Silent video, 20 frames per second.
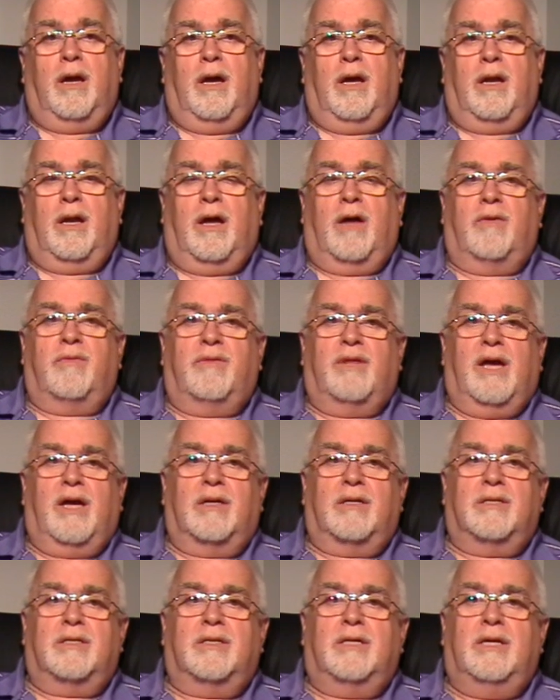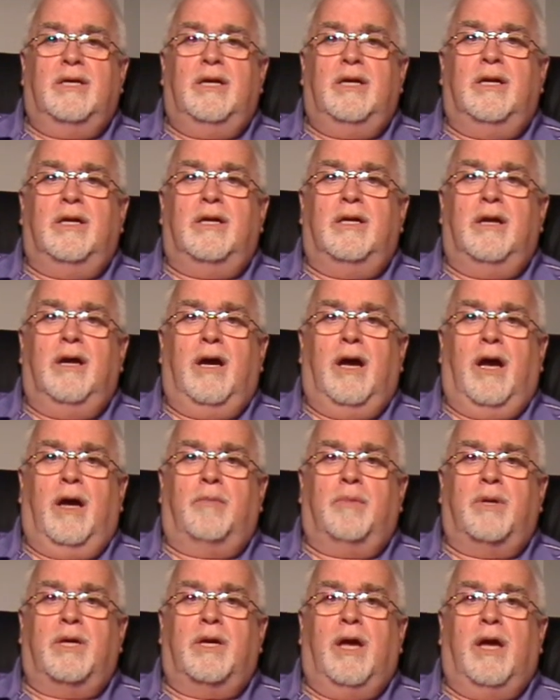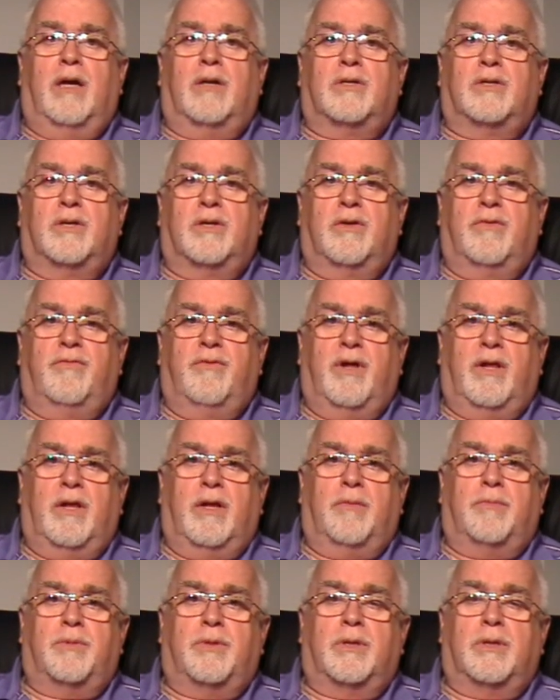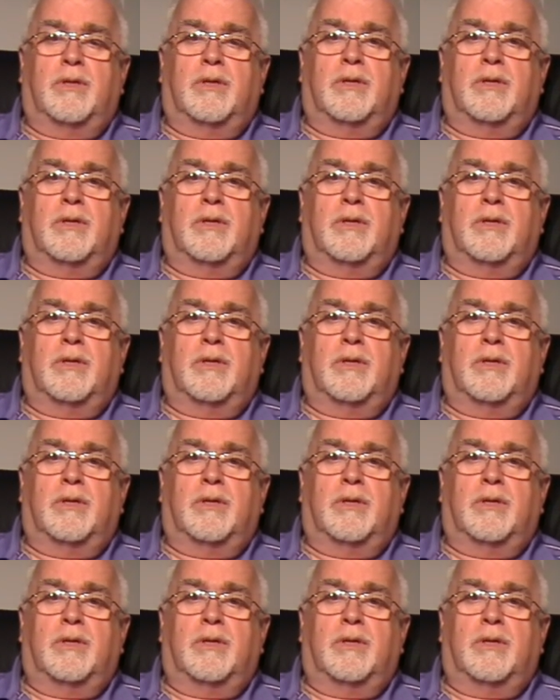And out of that need, I began to develop